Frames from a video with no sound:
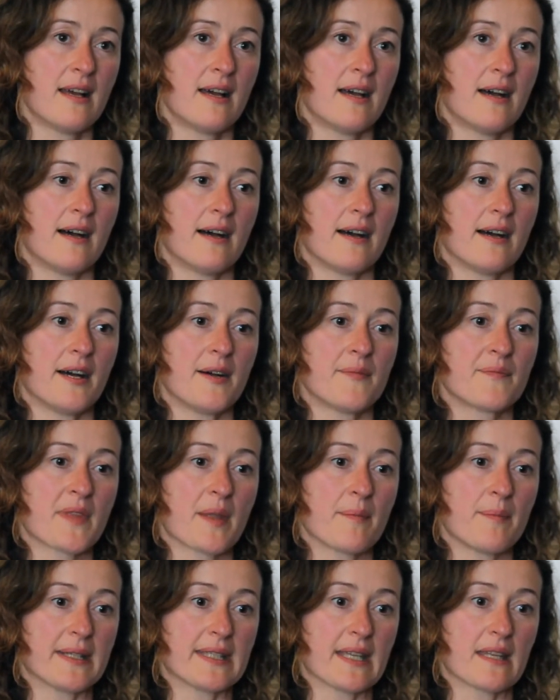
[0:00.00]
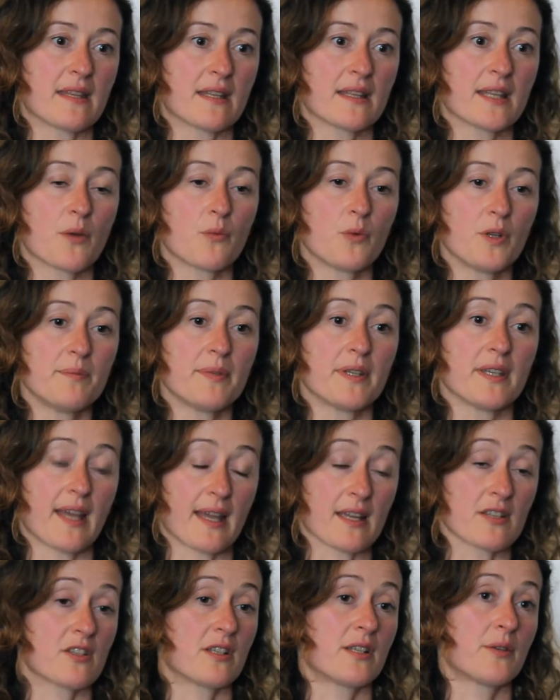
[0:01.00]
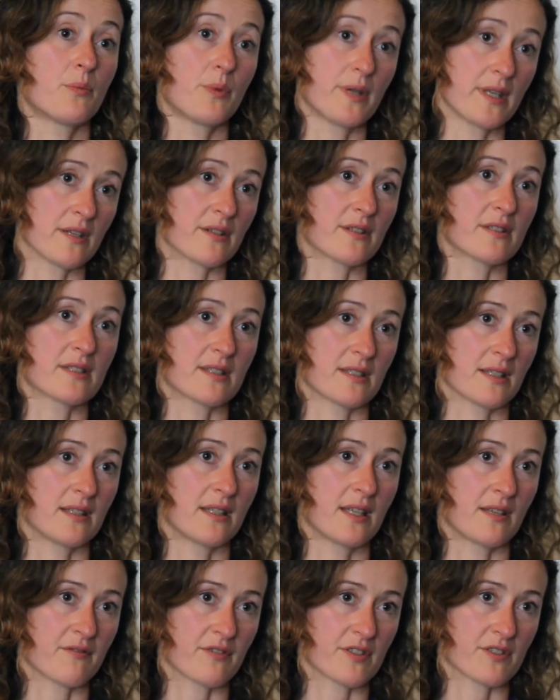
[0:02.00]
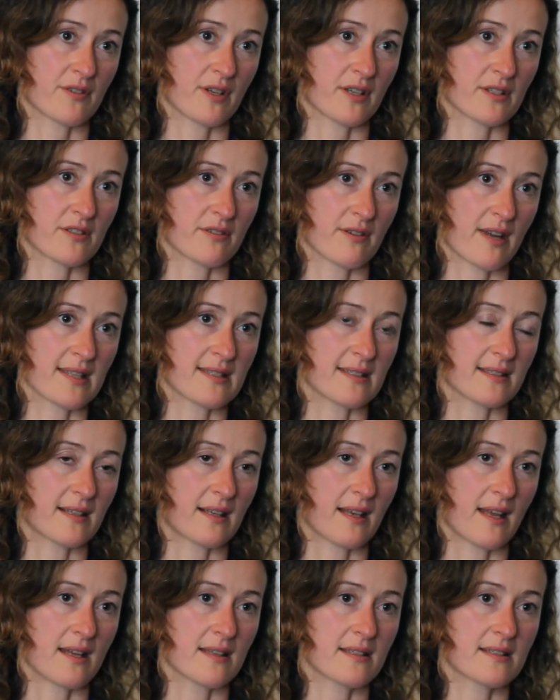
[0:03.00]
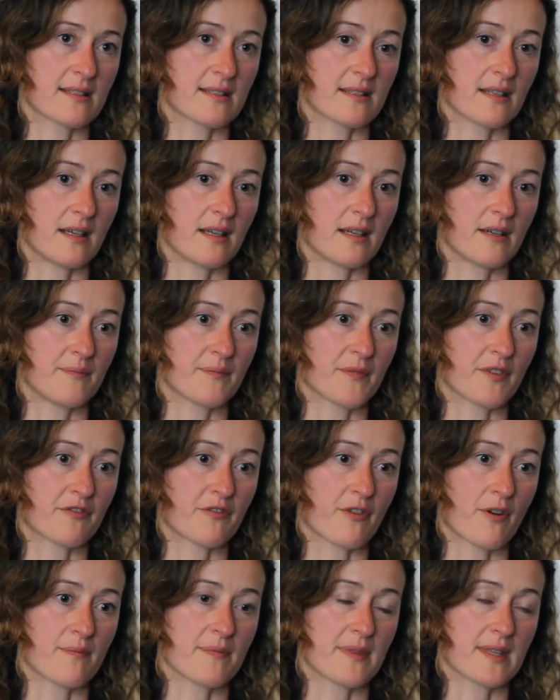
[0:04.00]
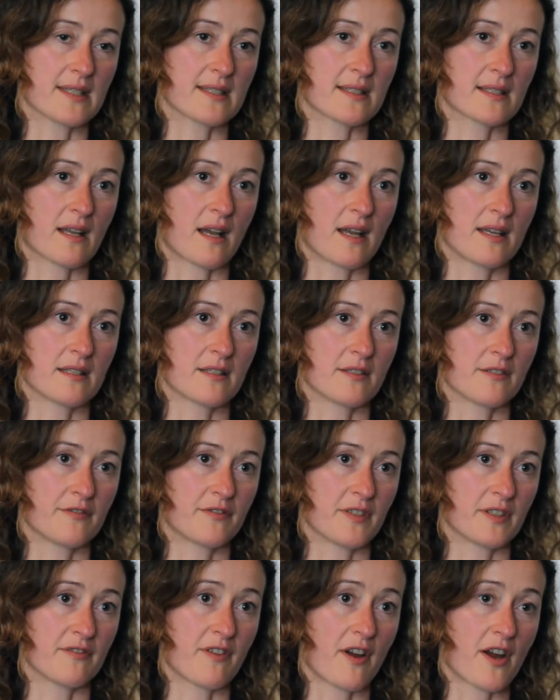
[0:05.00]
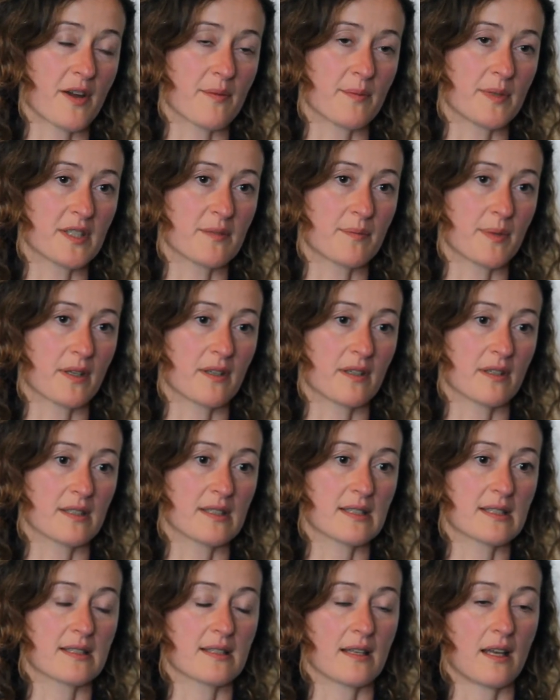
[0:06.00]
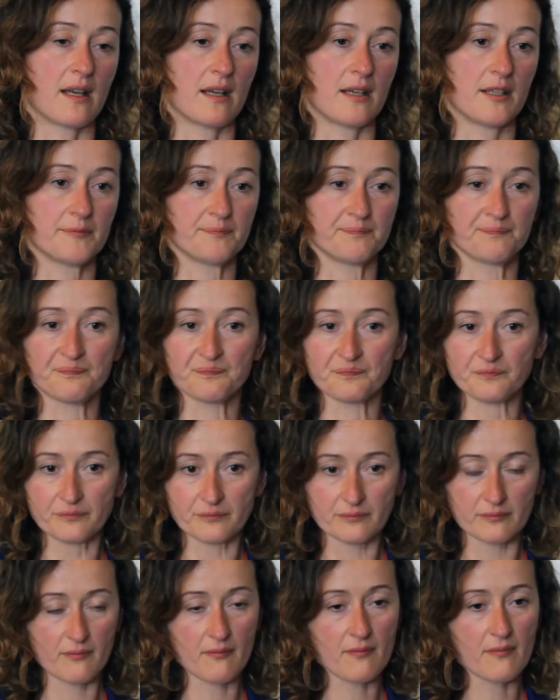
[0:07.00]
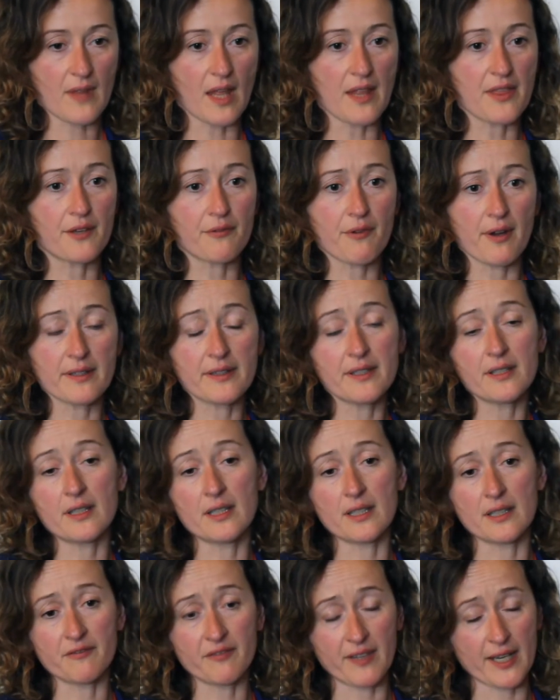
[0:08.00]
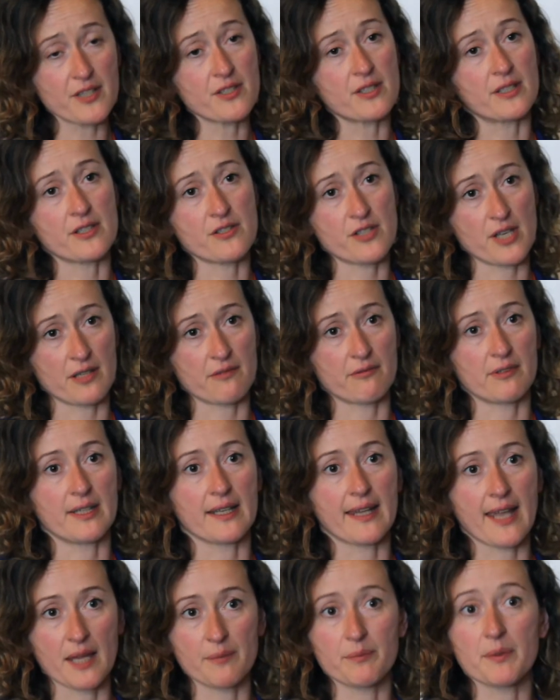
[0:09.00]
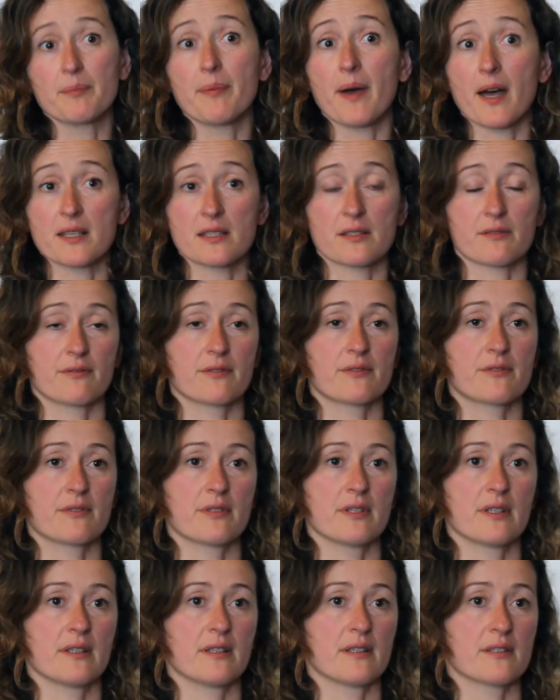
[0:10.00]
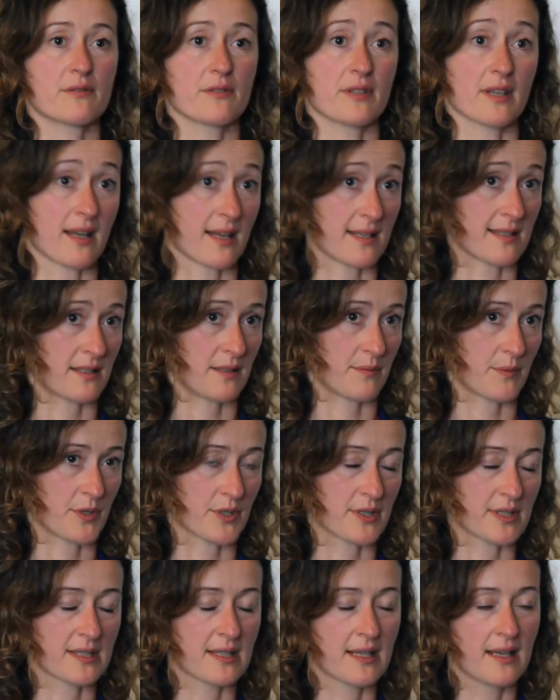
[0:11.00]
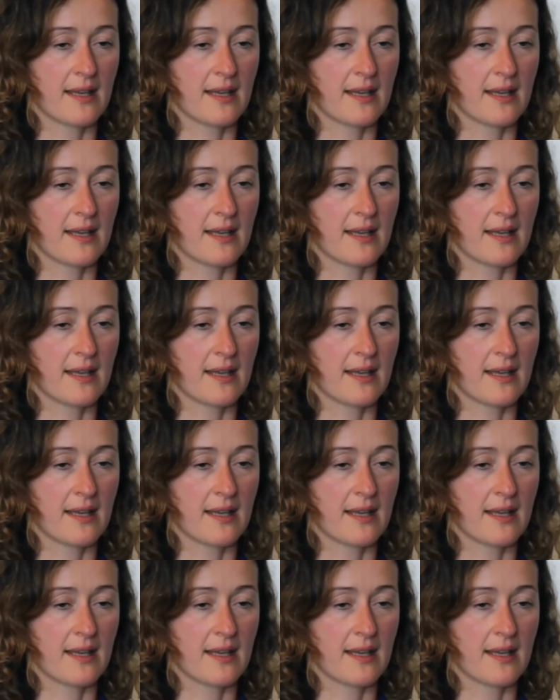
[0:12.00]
but I think there will be actually winners in the infrastructure asset class from this kind of environment, because the inflation is generally can be passed through to the customers.